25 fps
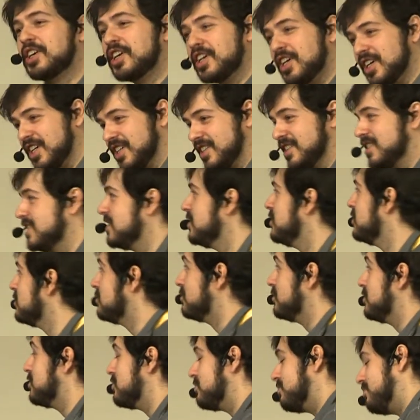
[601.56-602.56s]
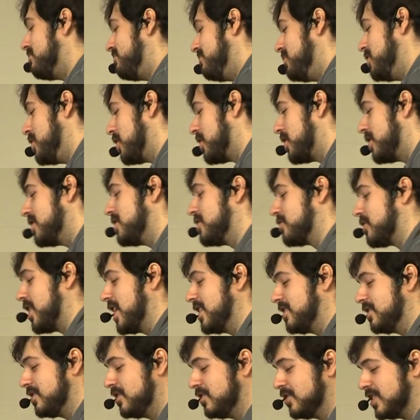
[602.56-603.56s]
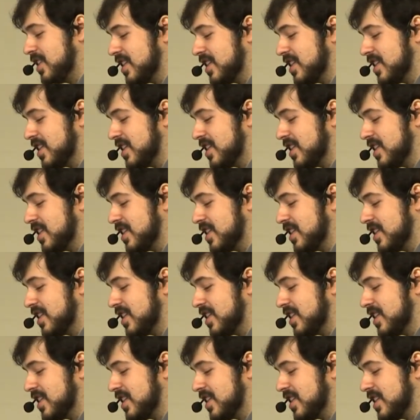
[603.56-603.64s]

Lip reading: could. You could try to do